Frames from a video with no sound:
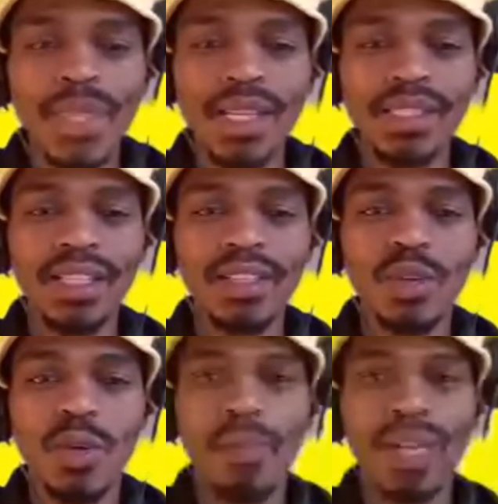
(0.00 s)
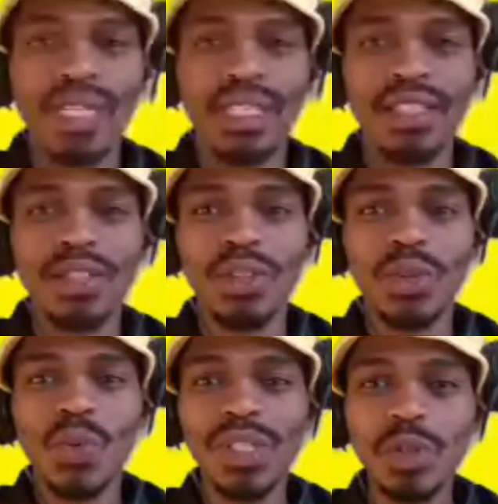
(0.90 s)
This is Opani
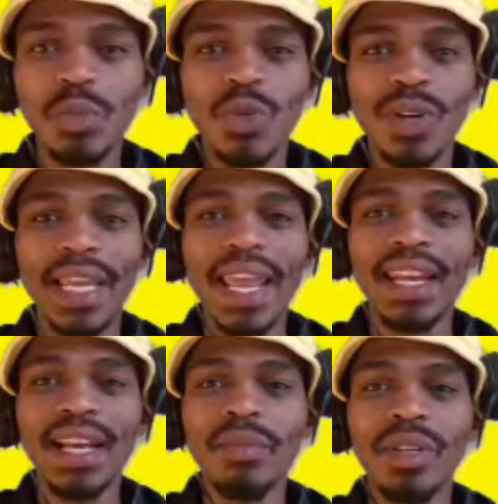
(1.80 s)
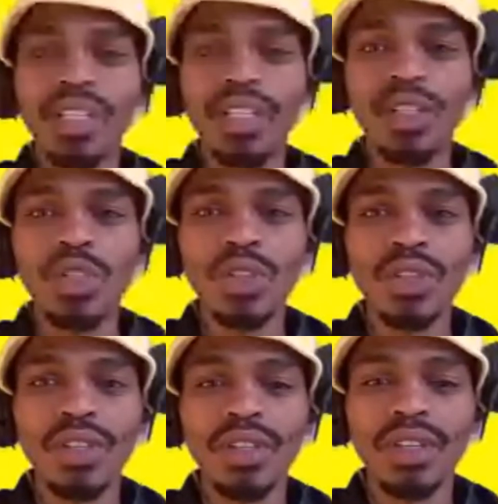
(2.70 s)
Gandondo once more again
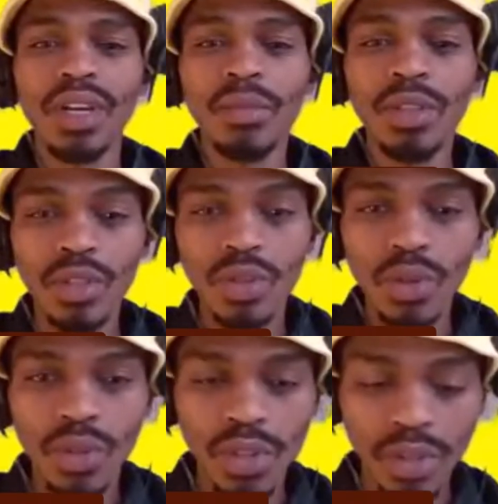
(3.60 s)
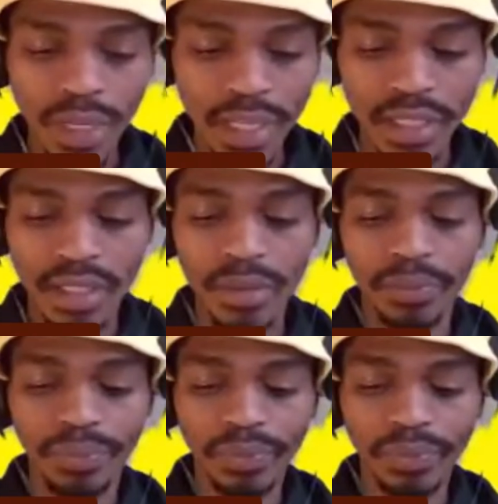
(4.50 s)
coming to your screens